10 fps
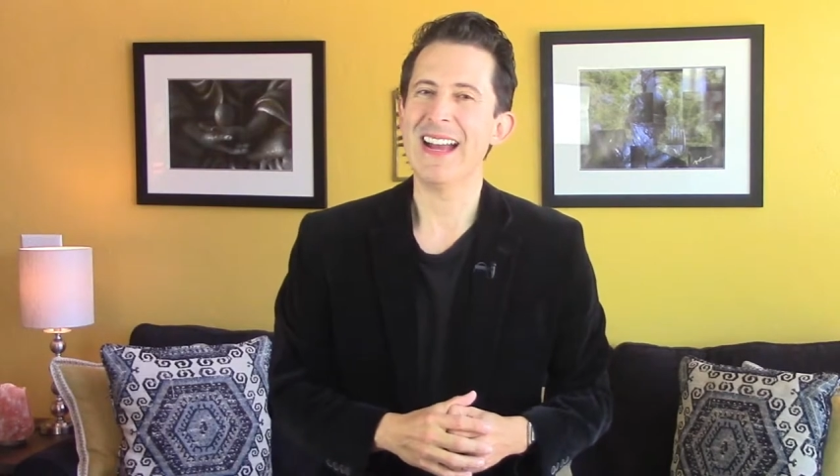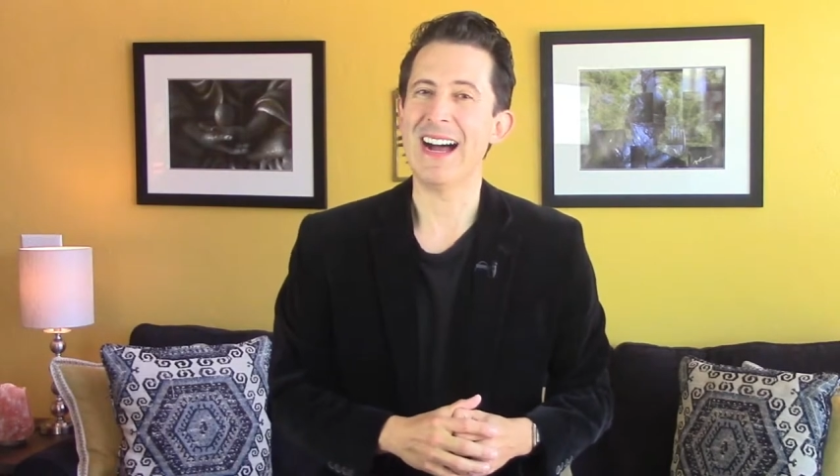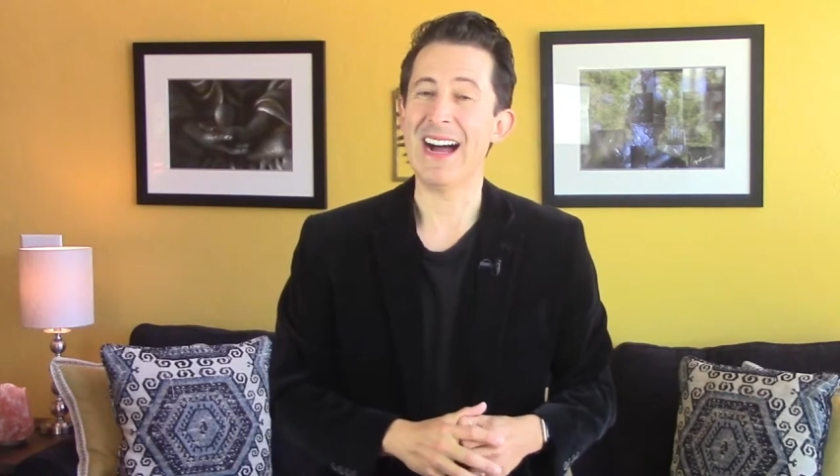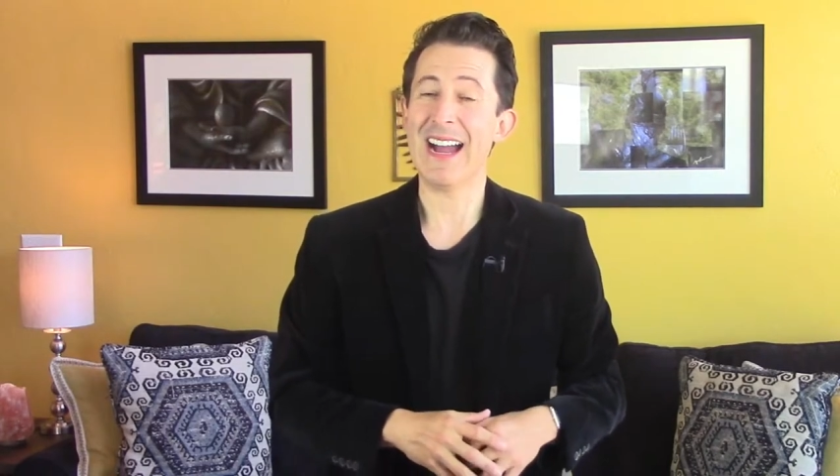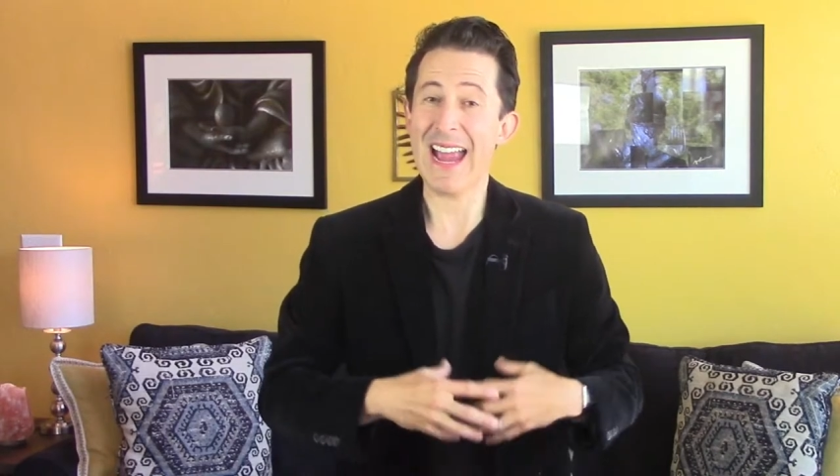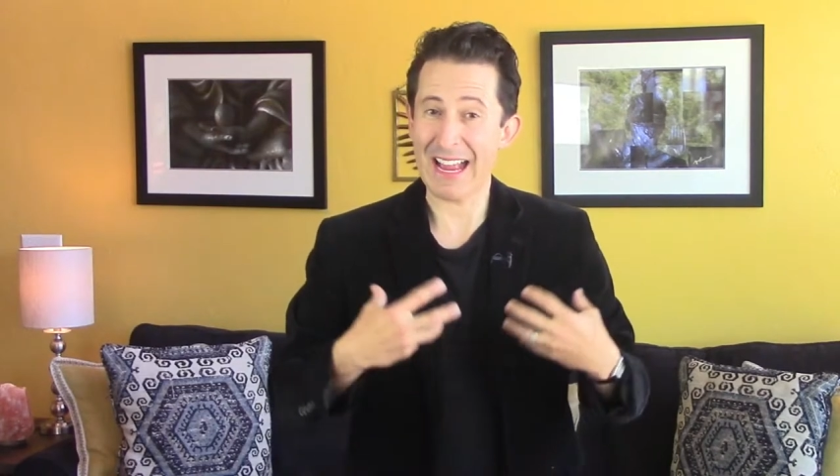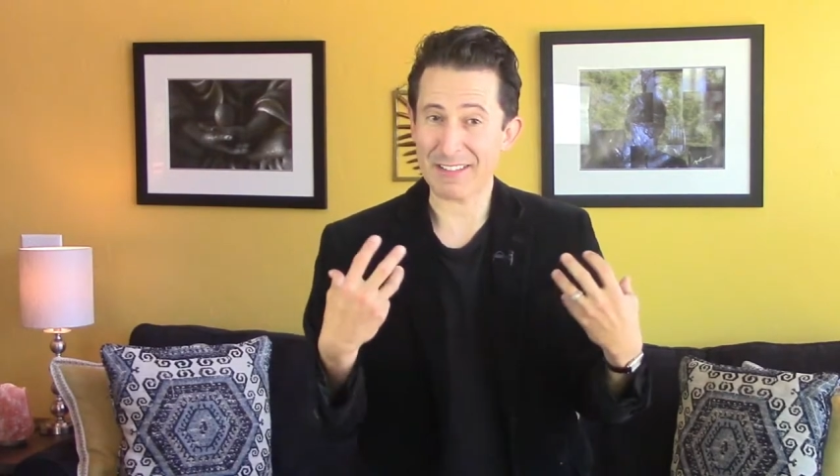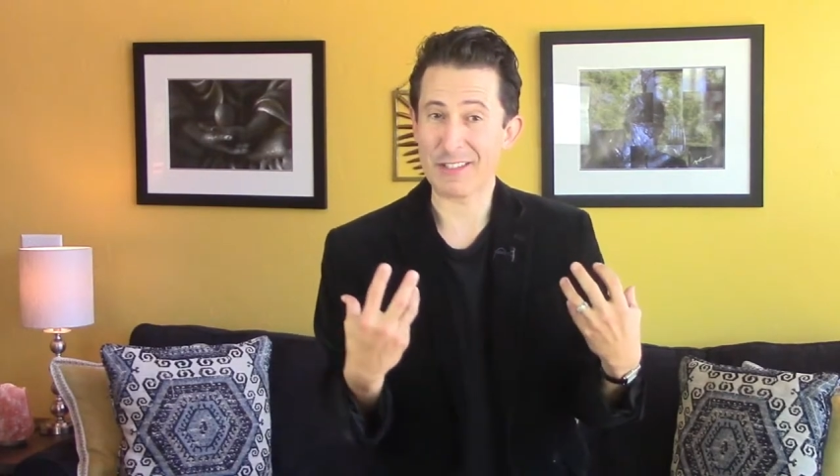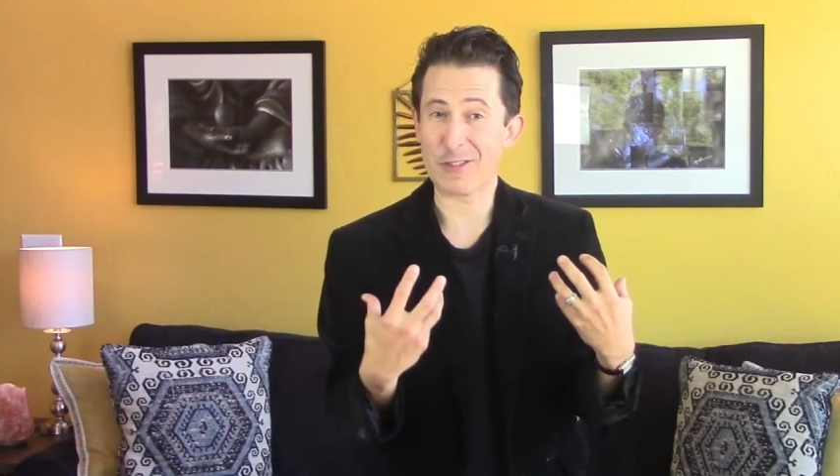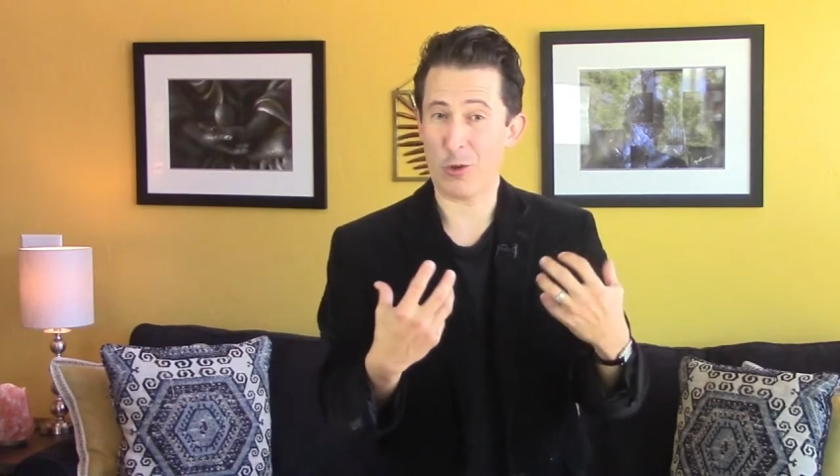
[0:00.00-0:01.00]
uh,
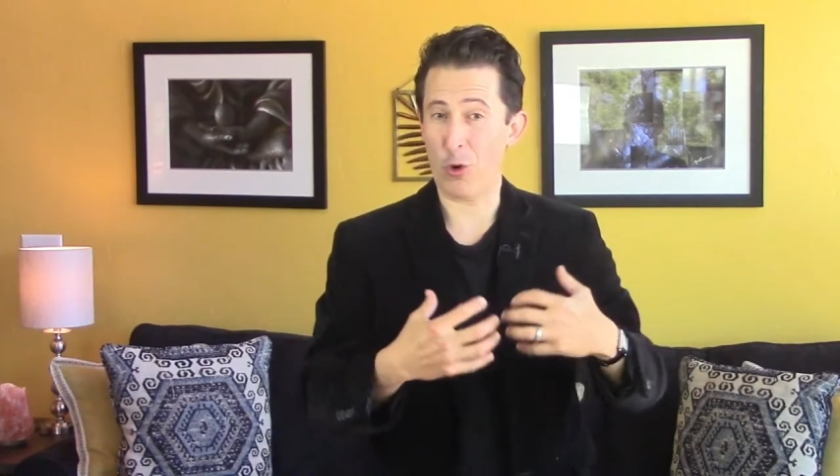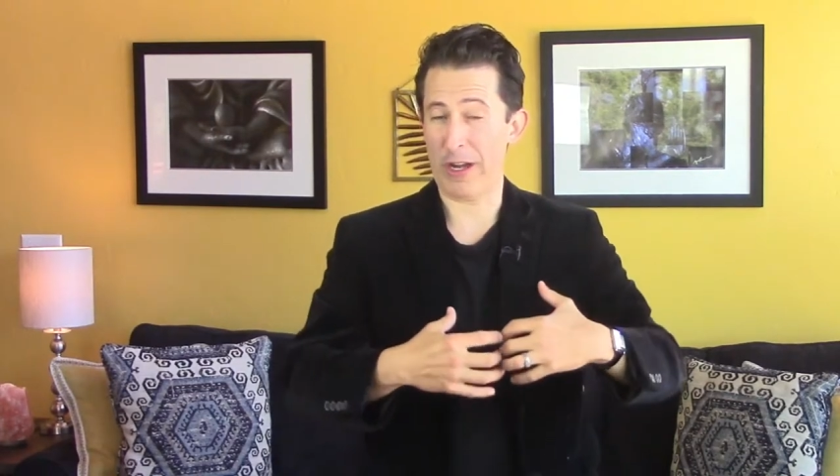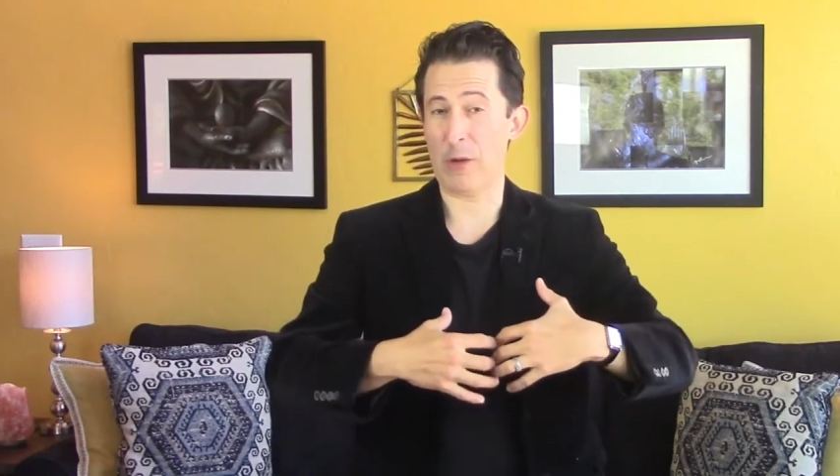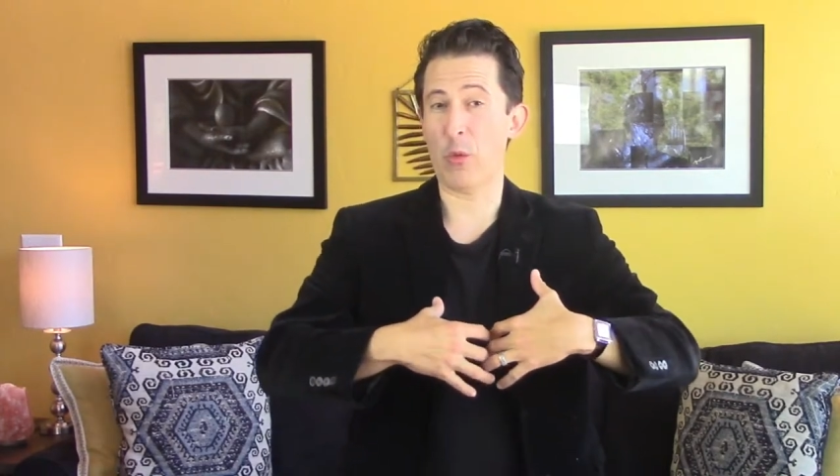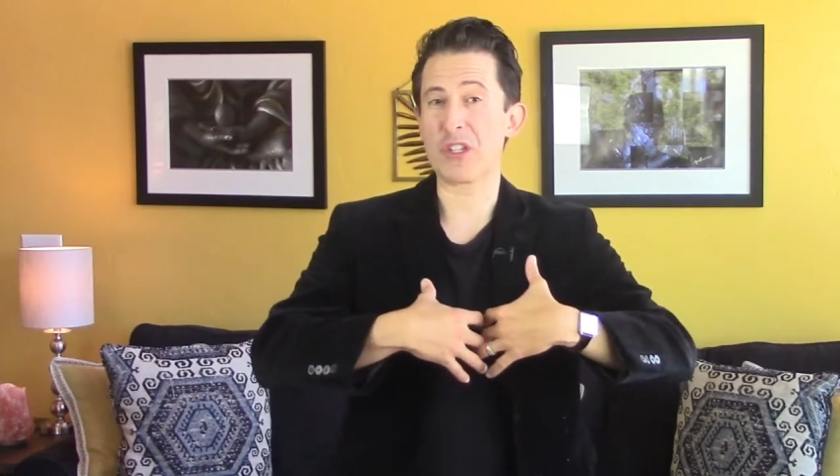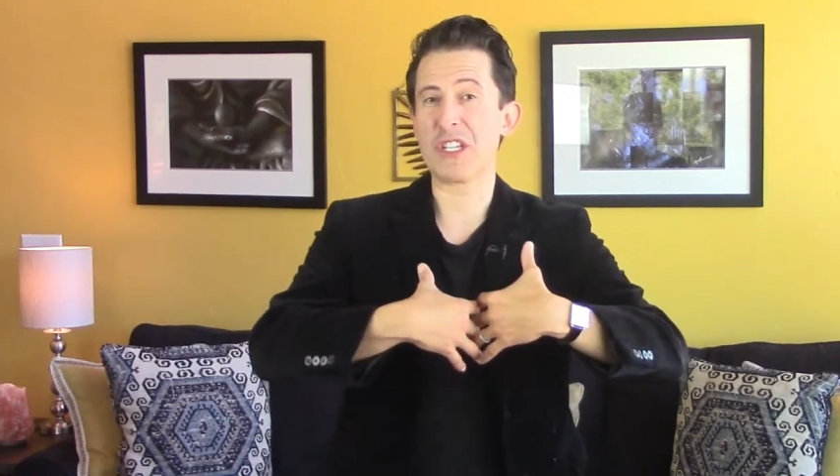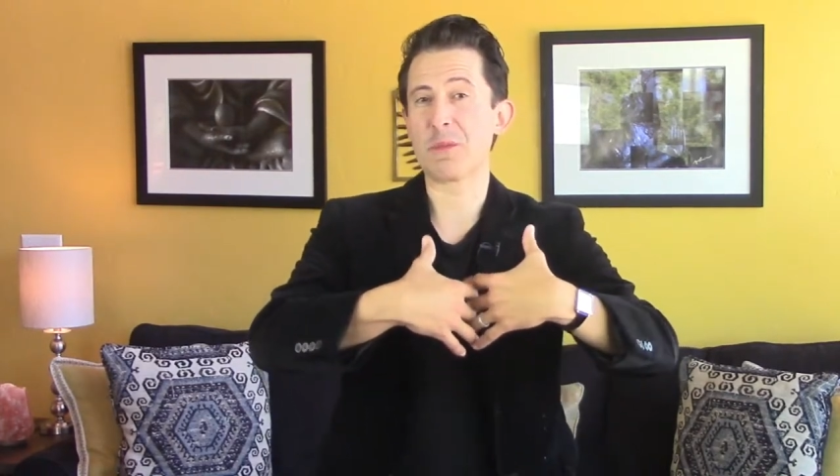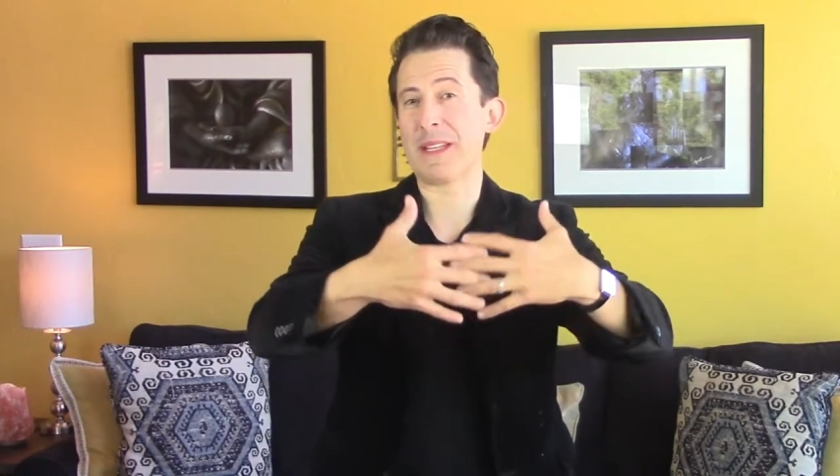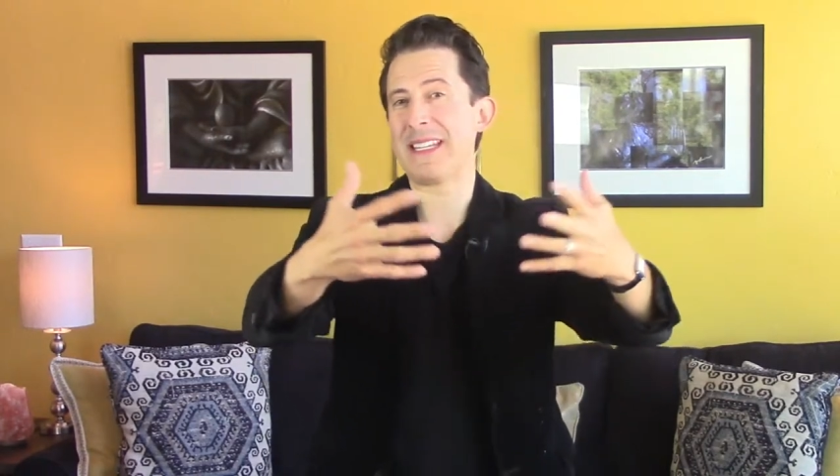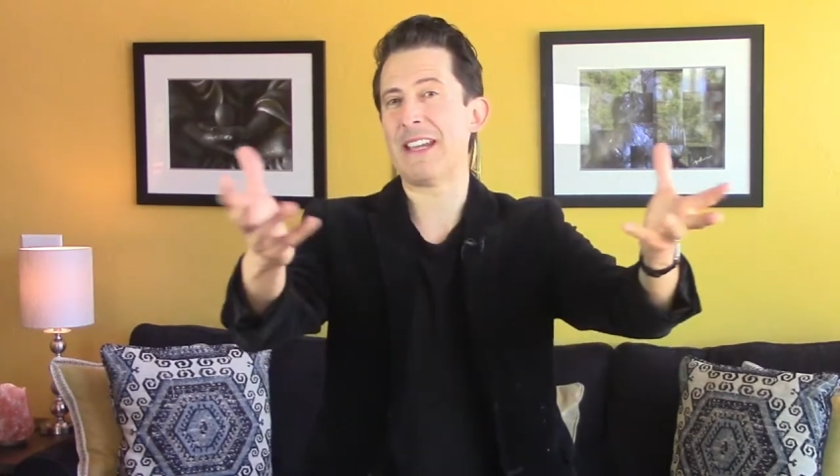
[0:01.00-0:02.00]
has in store and what she's
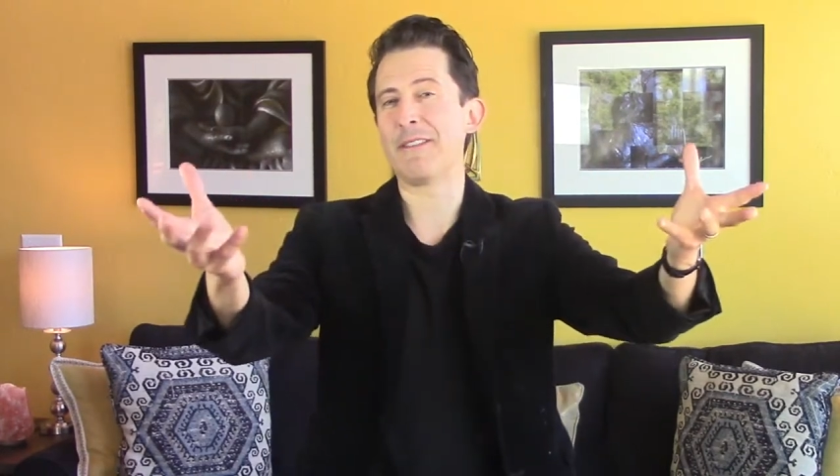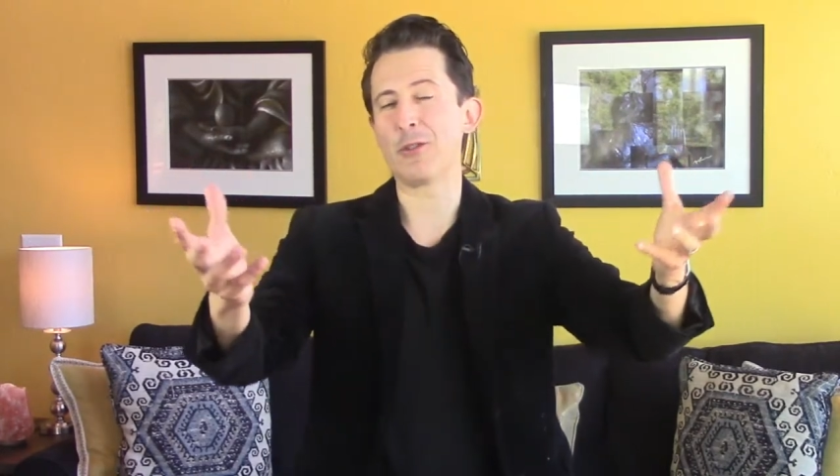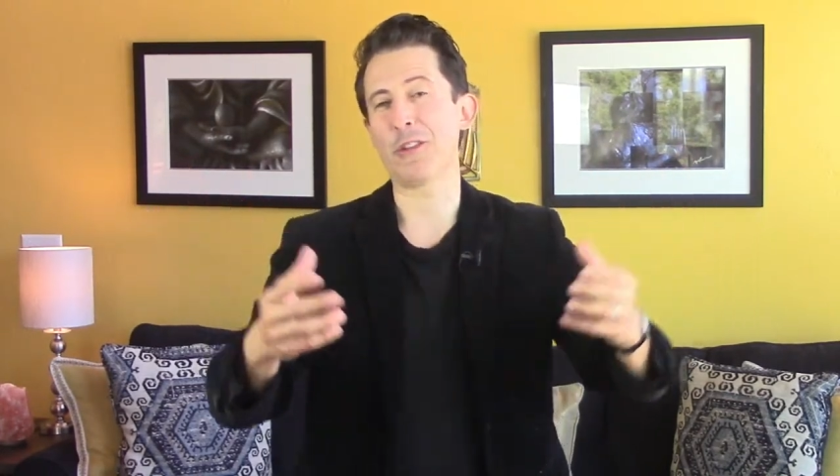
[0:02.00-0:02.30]
been given